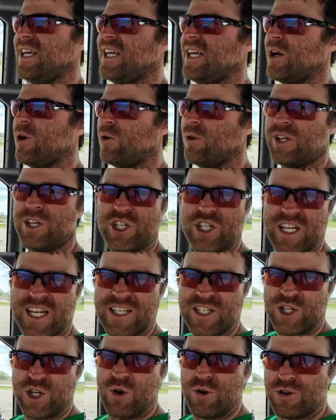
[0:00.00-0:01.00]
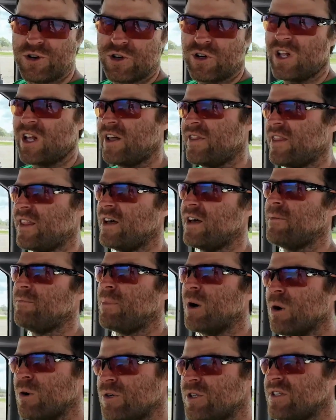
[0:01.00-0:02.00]
it only says neutral on the
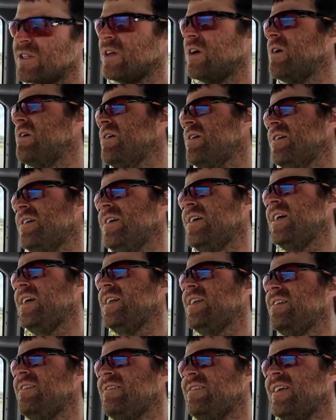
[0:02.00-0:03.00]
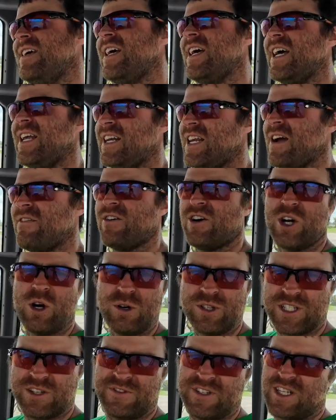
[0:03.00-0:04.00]
post though. It never
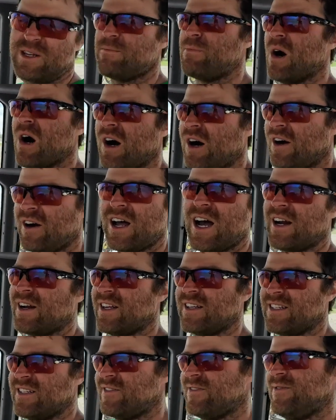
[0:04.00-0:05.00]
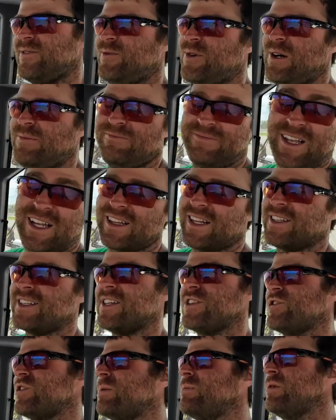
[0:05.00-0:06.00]
knows if it's in park or not because it's got the
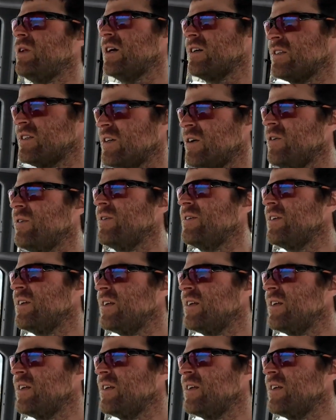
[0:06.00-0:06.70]
sensor unplugged. So